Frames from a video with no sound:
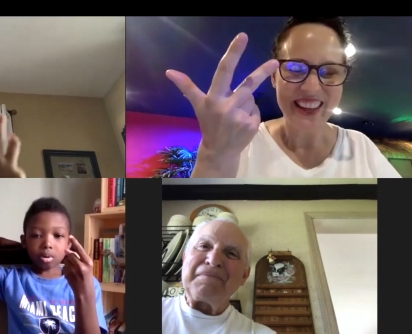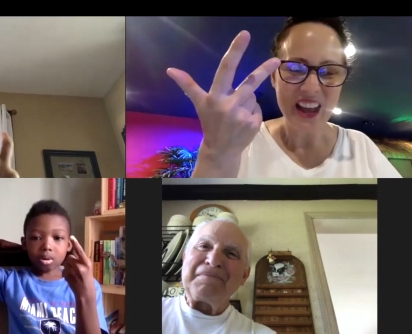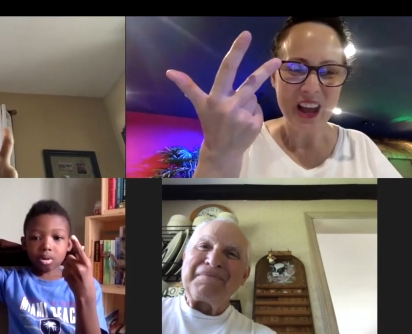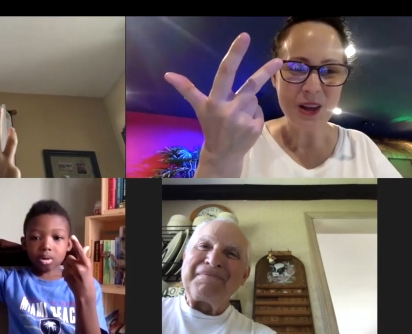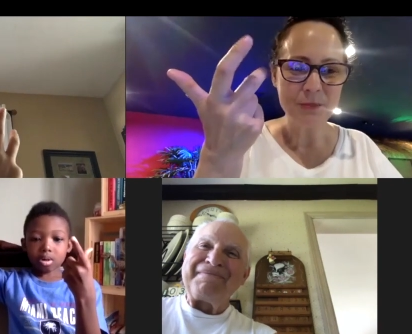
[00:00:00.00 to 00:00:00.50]

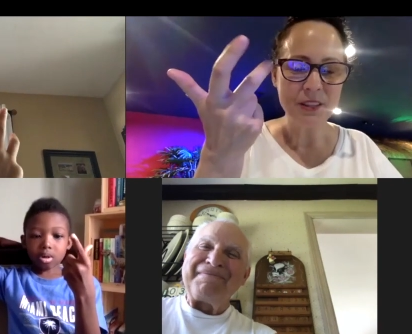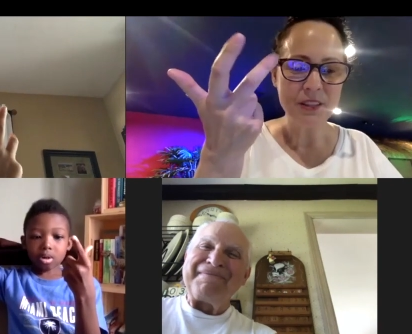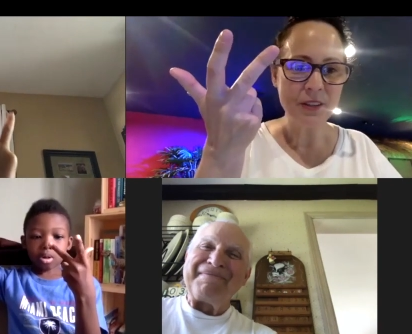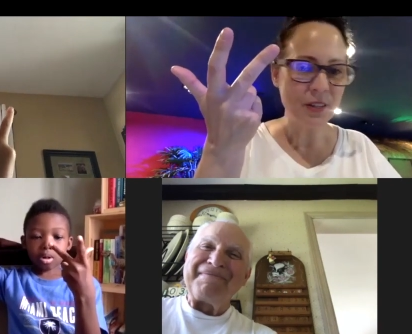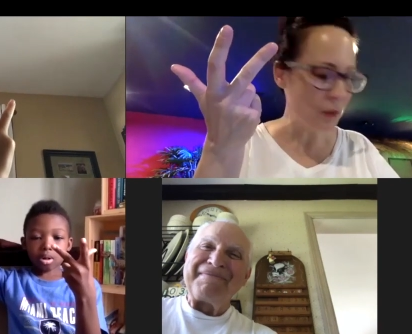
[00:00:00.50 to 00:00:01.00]
Speaker 1: The
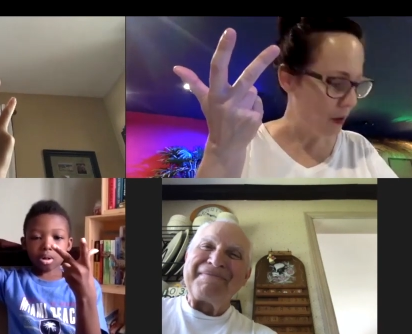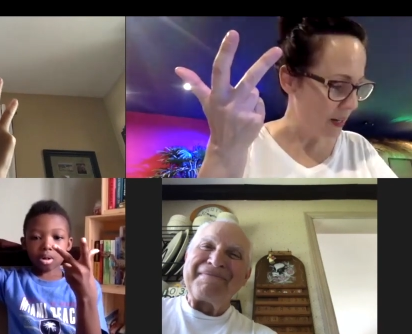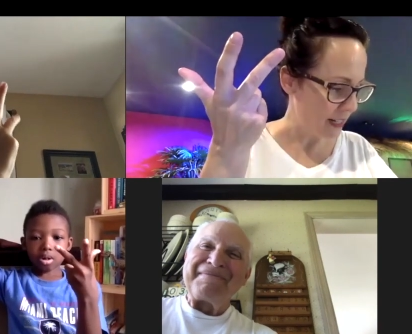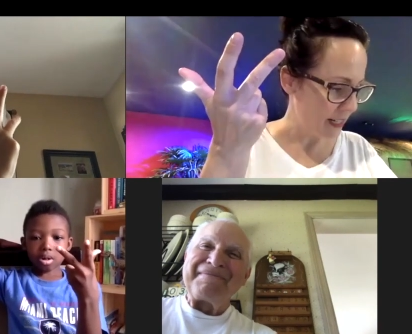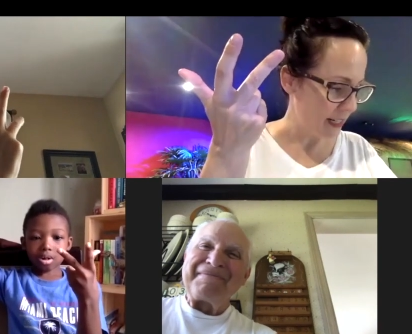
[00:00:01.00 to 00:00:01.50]
third
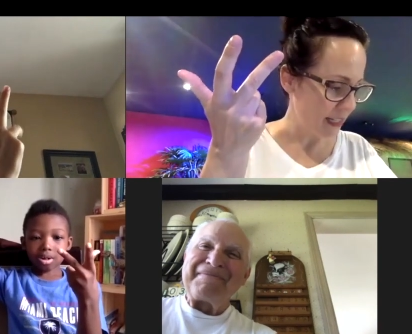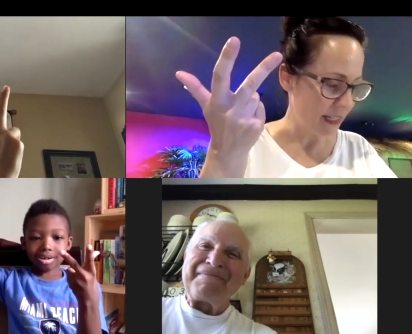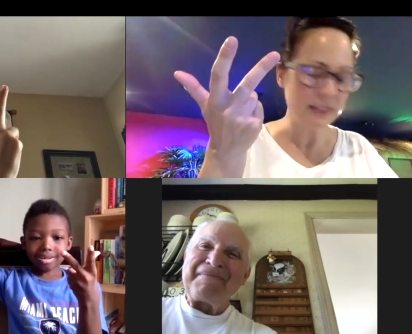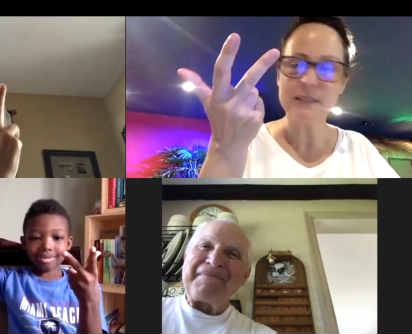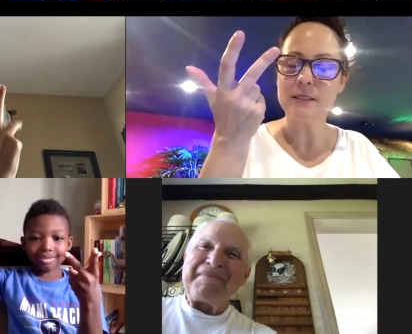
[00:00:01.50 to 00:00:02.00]
one
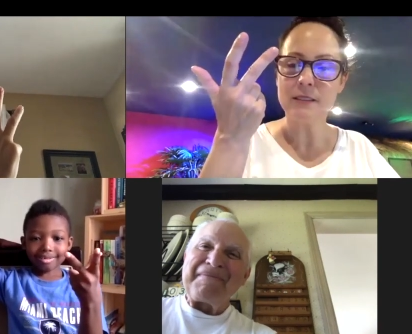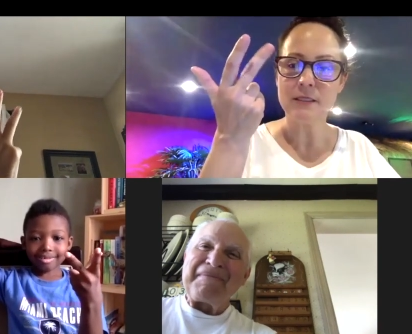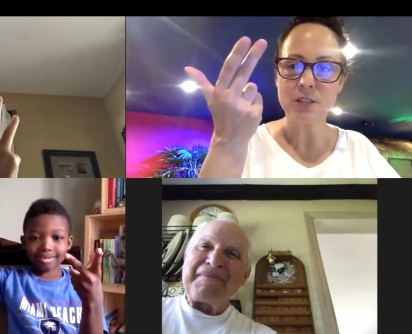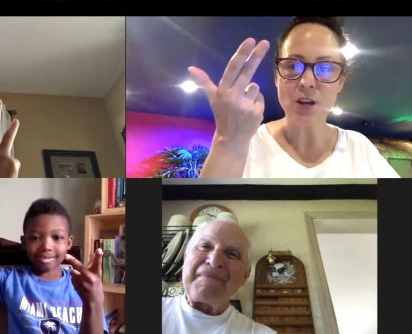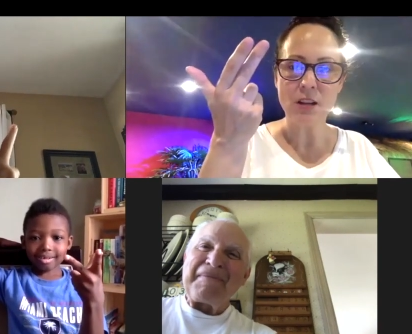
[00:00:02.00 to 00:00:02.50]
is the
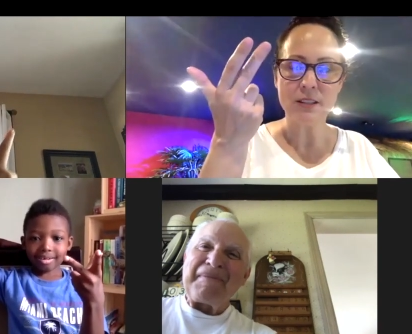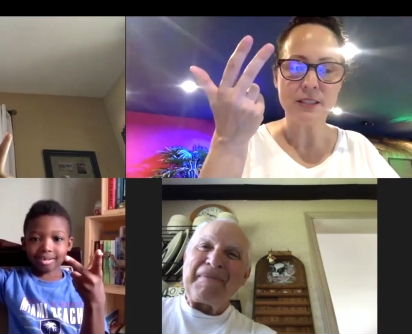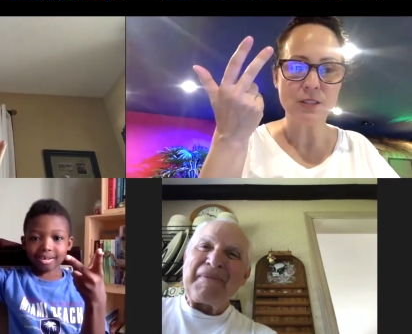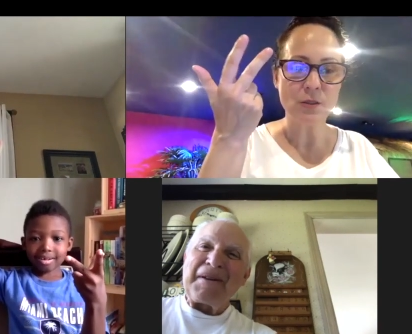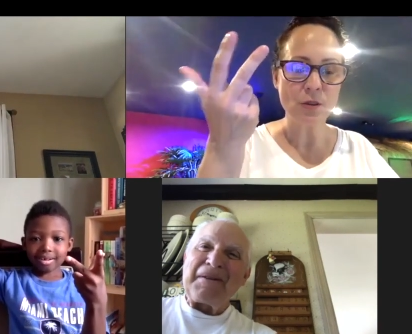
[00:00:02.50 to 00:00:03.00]
tallest,
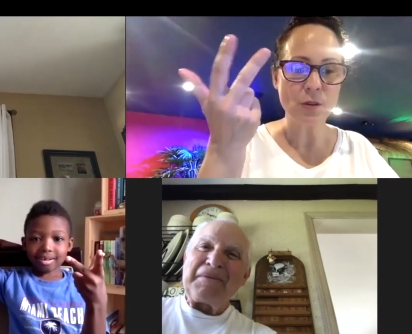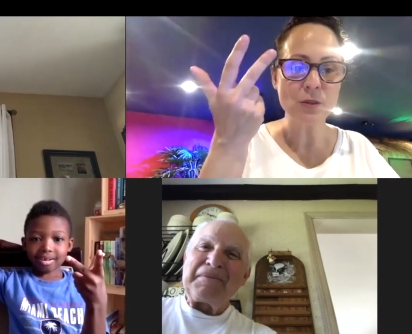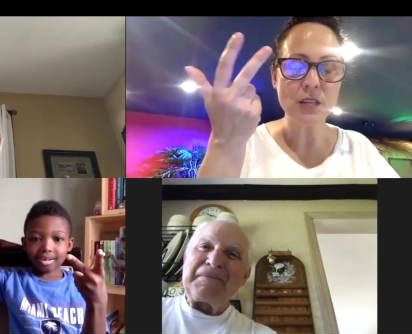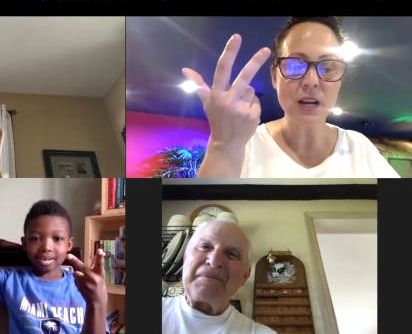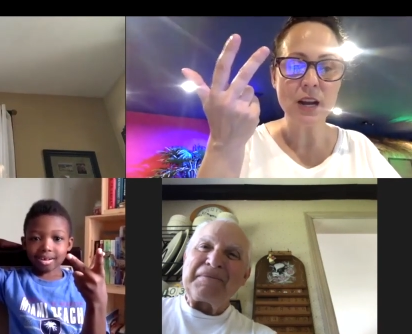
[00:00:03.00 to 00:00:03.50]
so those
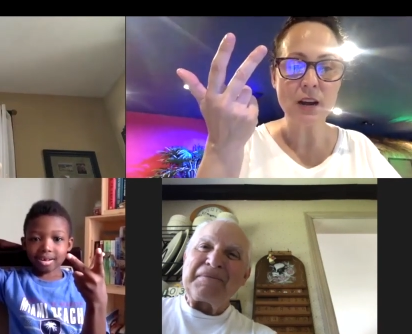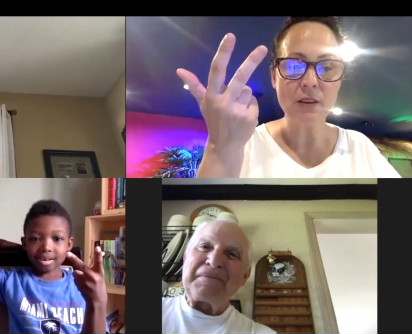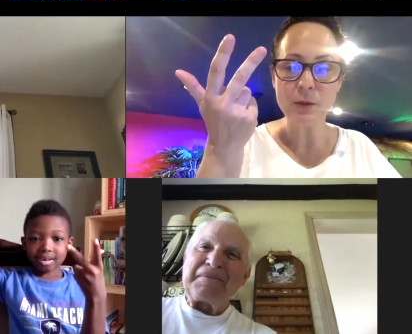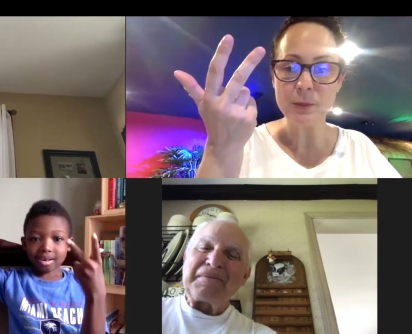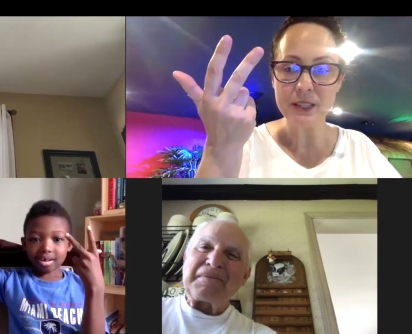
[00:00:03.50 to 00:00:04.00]
in
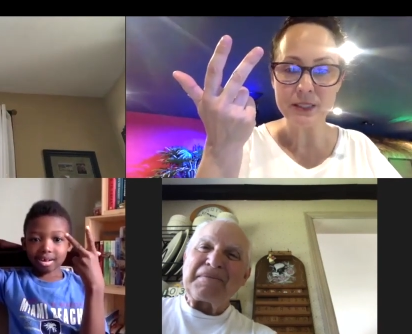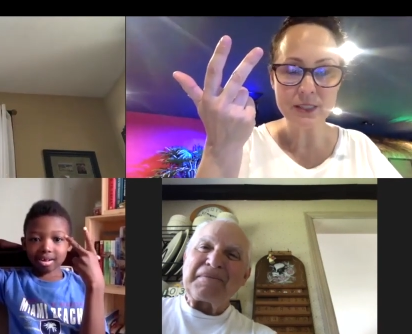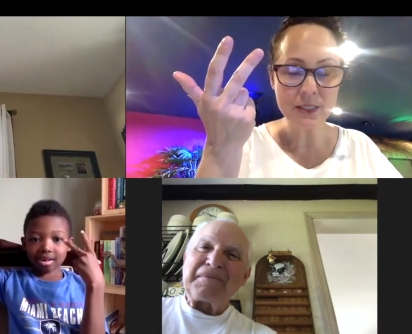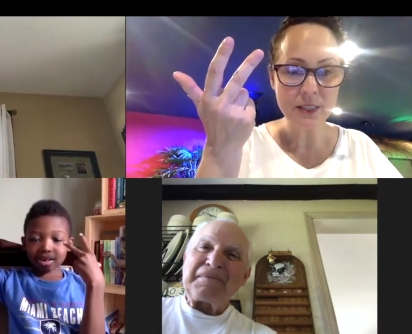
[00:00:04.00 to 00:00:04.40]
government